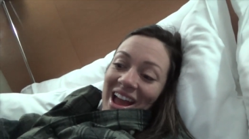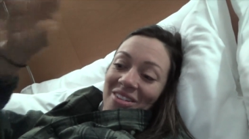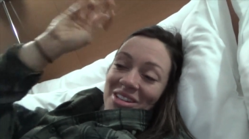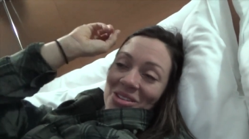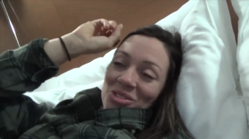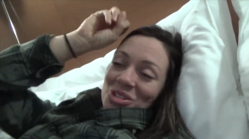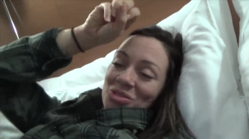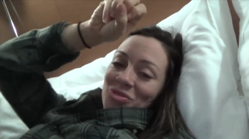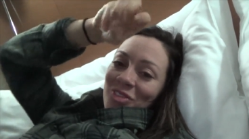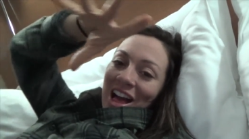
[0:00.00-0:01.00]
Everything was
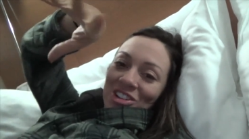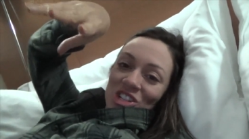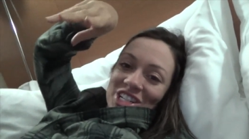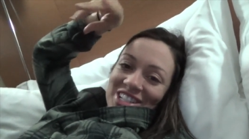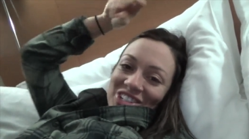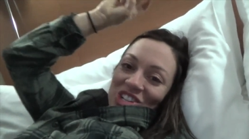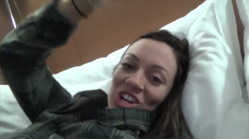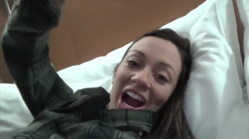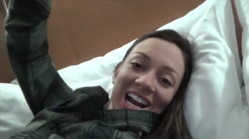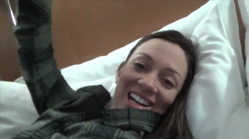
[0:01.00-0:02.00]
just flashy and
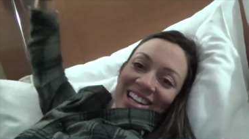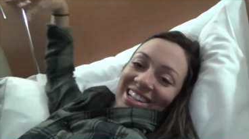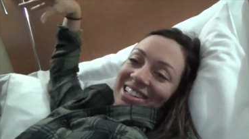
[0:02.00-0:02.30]
shiny